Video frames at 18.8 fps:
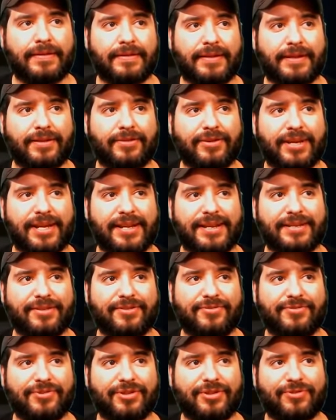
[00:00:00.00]
Like, look at his
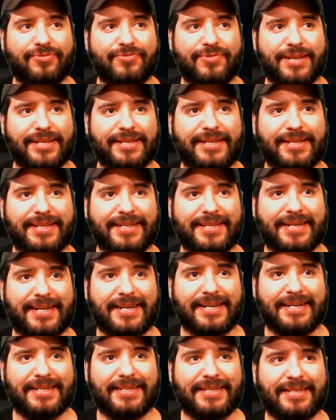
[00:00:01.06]
little squints in his
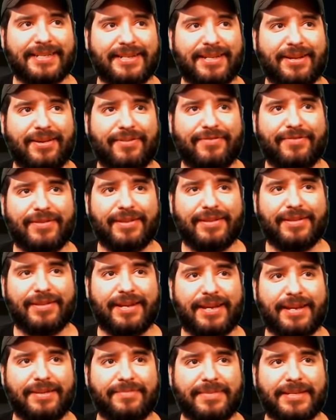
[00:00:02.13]
eyes and stuff, the,
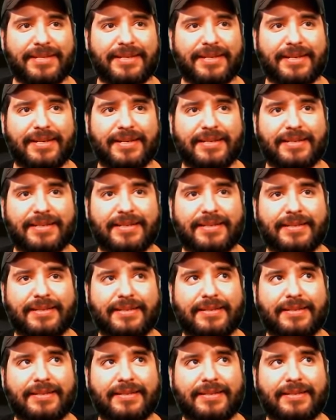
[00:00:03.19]
the enemy's eyes.